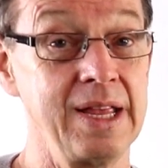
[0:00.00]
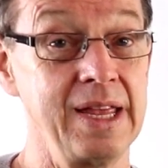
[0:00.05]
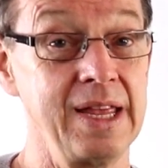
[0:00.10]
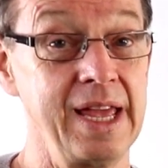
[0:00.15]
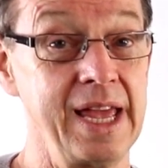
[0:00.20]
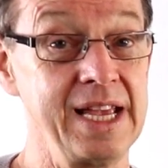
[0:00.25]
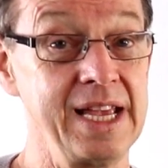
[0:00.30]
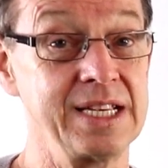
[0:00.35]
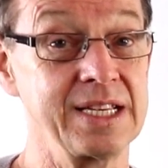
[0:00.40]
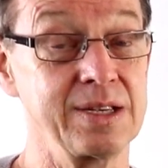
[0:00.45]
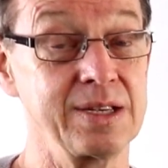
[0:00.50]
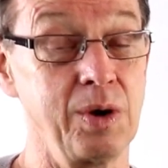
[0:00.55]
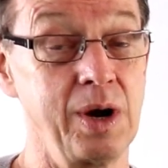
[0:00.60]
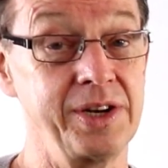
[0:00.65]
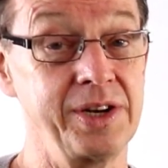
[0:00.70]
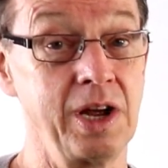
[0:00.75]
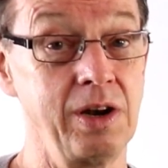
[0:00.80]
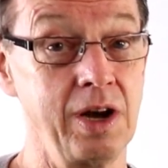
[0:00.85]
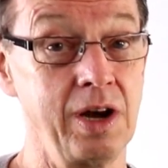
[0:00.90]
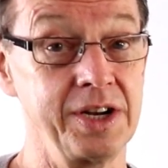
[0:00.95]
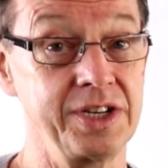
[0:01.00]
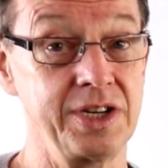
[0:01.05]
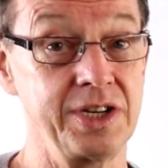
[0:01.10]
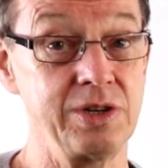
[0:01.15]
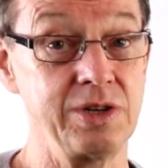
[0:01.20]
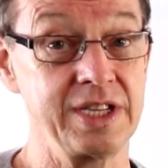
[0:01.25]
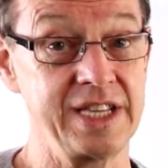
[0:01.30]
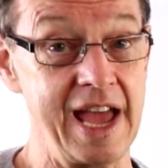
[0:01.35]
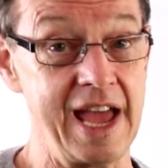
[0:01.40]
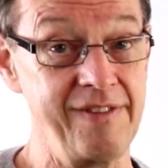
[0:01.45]
I don't like to
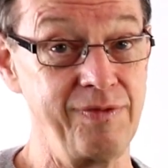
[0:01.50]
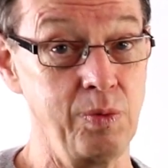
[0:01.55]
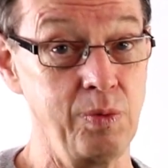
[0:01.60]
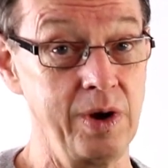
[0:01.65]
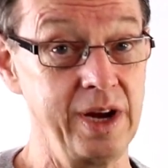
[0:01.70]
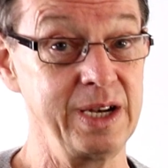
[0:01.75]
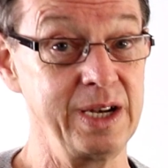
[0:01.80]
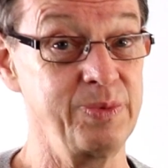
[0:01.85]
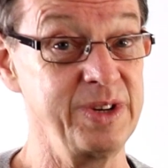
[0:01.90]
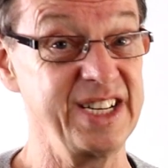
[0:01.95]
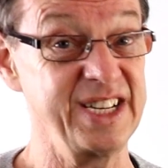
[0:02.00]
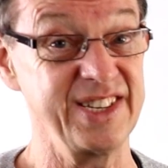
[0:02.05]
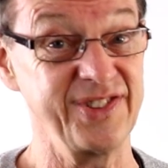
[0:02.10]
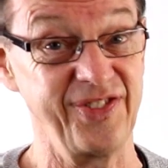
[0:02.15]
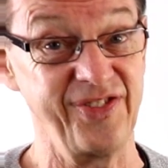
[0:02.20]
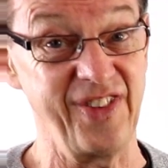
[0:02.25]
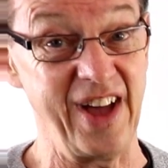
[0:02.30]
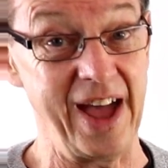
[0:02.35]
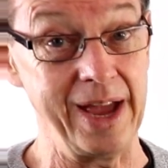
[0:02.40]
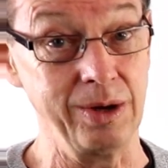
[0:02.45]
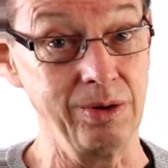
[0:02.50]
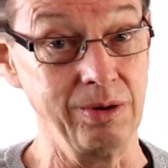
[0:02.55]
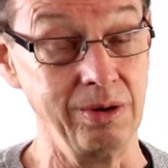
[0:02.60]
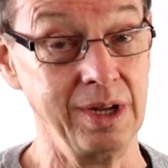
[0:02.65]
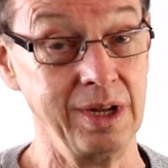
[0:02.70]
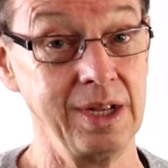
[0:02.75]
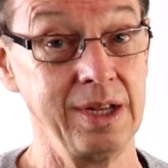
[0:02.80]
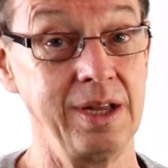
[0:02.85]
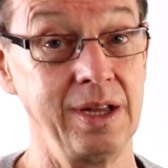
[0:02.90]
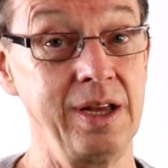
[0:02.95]
use the F word, which is fail,
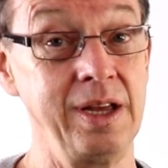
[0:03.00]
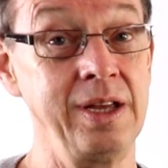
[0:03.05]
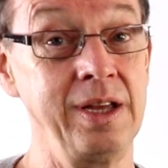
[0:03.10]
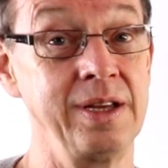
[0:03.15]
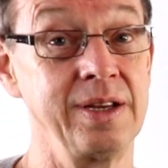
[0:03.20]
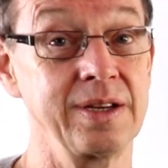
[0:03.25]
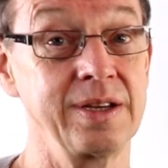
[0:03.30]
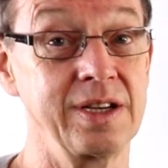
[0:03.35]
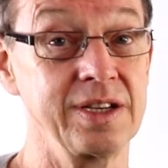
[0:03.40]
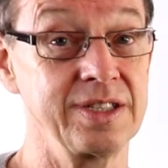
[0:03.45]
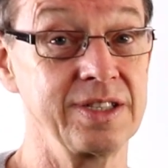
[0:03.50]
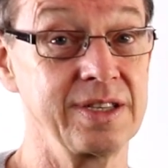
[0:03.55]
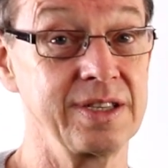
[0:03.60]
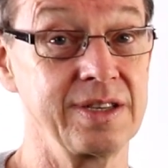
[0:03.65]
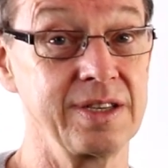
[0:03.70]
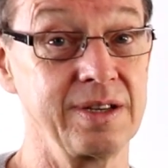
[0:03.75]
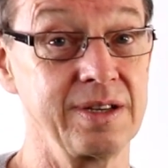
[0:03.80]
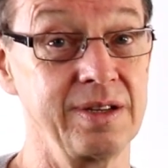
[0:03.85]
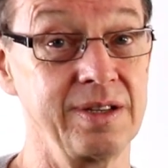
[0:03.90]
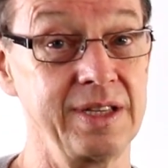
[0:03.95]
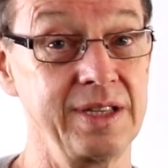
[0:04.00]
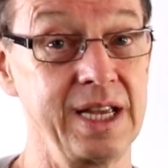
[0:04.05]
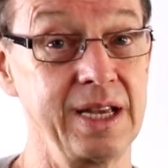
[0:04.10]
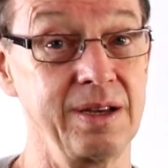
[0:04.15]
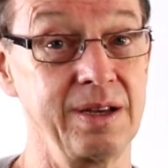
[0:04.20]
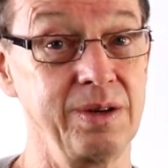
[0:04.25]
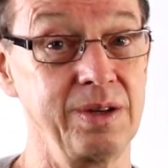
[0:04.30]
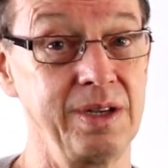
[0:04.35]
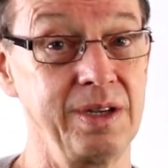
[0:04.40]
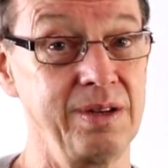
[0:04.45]
because it
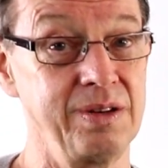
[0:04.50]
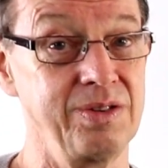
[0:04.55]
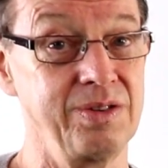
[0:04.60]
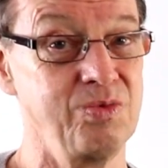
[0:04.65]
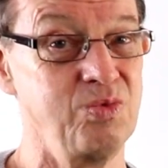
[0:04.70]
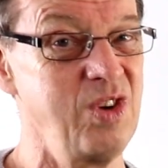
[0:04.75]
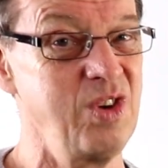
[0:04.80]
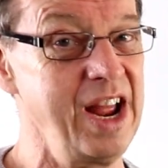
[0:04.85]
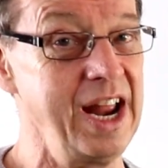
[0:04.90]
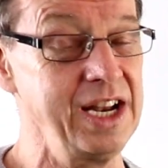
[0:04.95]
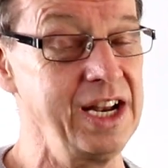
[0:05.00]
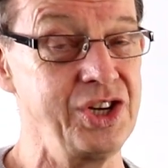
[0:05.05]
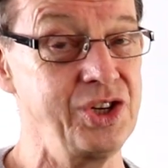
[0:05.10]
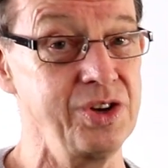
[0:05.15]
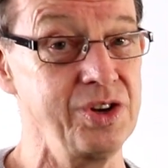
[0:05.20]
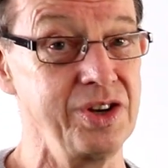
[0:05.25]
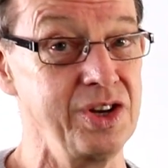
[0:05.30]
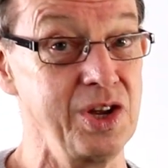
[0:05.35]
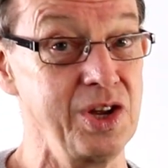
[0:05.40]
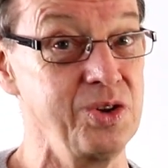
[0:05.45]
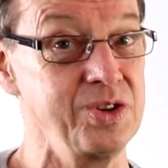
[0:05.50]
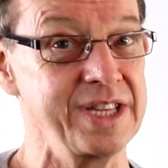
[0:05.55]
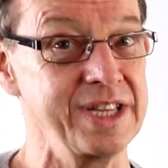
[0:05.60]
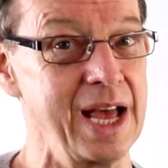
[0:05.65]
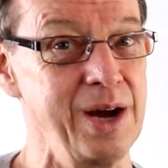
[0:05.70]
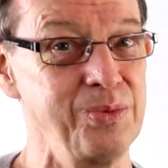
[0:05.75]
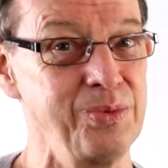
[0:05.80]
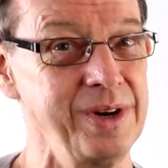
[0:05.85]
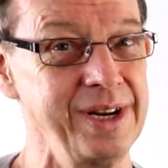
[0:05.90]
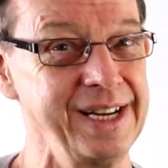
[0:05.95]
really shouldn't use
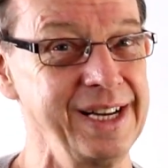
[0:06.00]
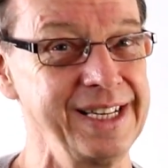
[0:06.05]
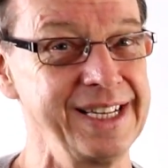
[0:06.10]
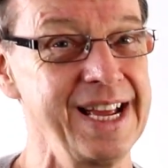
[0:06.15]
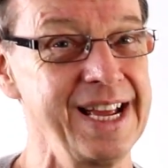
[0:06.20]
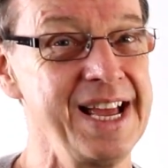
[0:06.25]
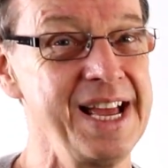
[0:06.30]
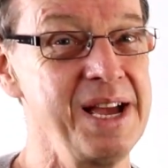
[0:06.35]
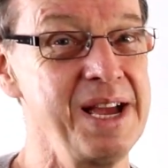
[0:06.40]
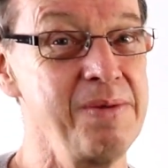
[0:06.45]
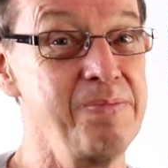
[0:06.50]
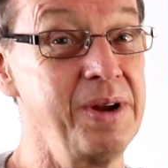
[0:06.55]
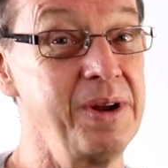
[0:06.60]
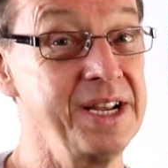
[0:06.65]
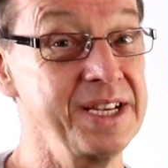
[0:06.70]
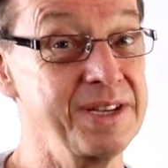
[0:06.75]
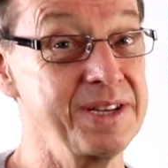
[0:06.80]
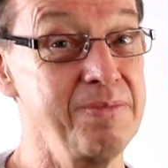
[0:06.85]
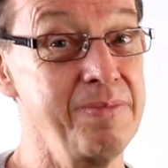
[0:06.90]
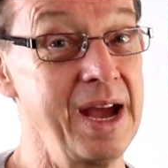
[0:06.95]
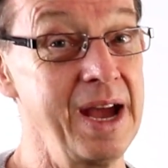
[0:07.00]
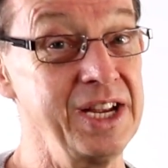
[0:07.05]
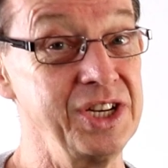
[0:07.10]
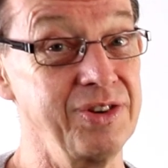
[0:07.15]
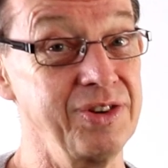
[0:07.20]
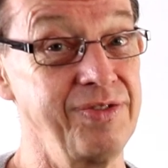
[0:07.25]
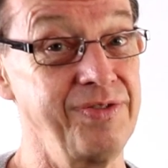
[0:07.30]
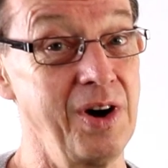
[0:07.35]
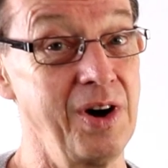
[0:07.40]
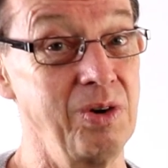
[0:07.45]
that word, but it's a
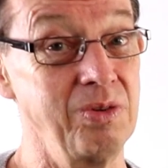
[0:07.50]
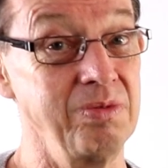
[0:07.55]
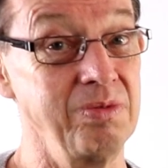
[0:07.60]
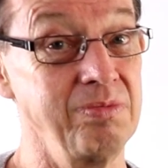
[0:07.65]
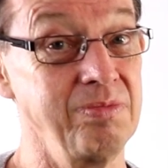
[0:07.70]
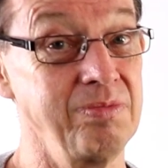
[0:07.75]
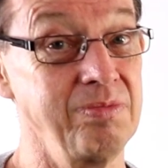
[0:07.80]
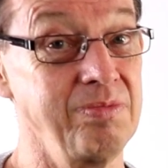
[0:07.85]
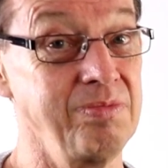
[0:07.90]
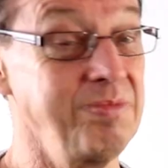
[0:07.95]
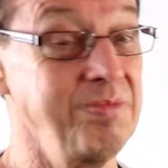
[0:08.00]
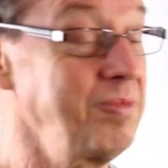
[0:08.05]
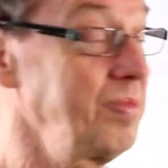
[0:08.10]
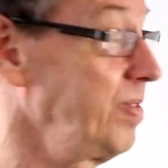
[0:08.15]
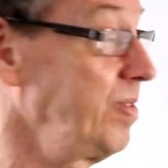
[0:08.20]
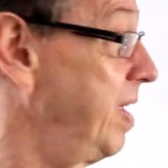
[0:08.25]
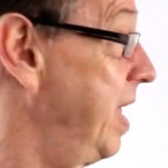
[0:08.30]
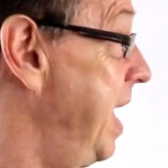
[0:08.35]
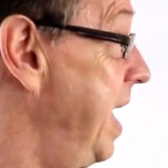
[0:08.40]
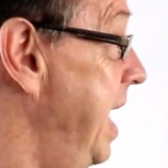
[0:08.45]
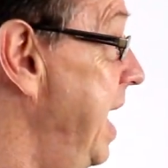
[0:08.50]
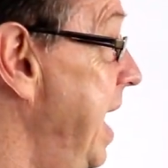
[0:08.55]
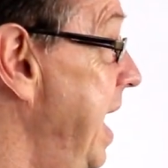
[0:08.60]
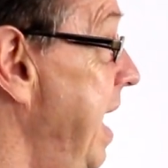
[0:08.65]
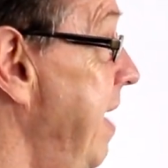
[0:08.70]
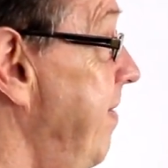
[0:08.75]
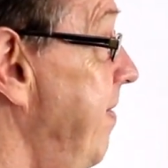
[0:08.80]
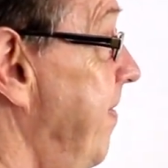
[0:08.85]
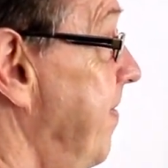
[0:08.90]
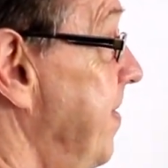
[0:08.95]
major fault.
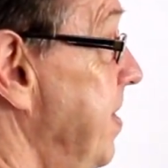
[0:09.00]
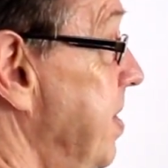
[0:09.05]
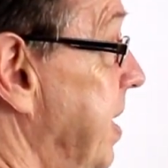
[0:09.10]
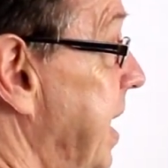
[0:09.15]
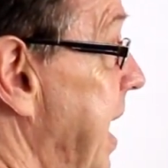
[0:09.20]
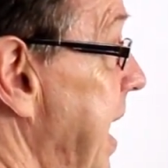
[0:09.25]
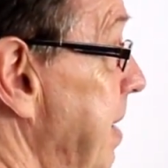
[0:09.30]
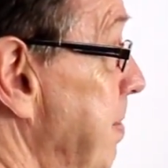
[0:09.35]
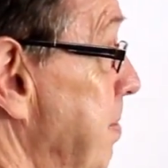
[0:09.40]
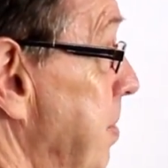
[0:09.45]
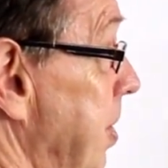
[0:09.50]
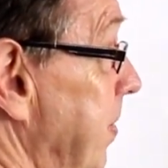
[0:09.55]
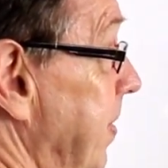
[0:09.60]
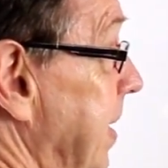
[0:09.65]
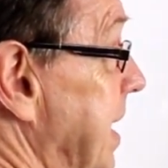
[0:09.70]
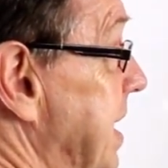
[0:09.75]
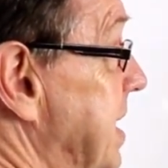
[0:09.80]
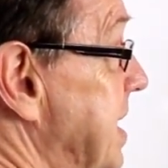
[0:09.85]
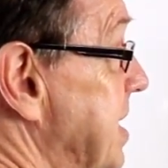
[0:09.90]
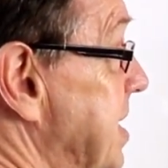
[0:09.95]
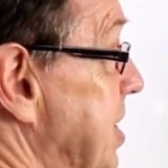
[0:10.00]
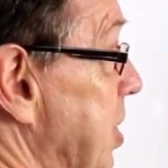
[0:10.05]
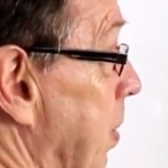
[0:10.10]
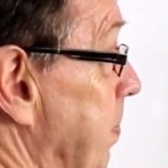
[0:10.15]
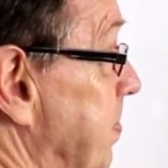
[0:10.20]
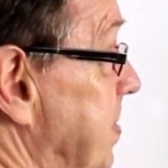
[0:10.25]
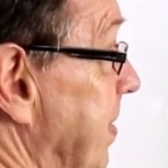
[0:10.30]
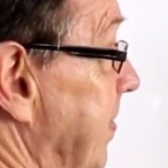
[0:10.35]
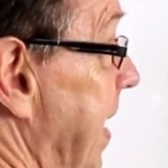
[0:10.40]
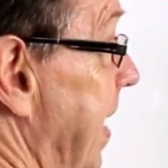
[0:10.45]
If you keep moving, this is the
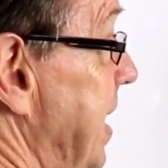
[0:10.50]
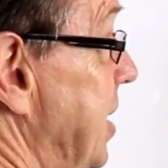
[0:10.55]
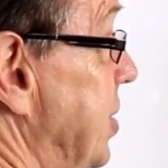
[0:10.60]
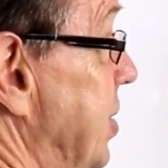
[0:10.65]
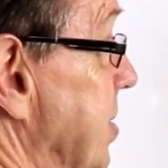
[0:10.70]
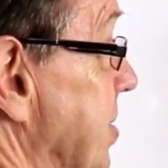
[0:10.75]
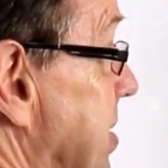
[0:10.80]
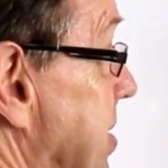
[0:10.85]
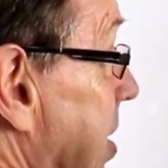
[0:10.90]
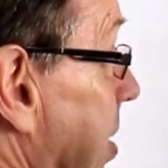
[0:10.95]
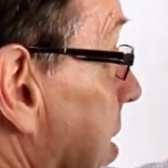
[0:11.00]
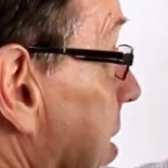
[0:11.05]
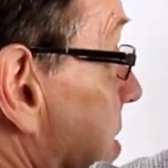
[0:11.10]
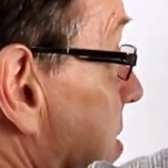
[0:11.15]
observation side.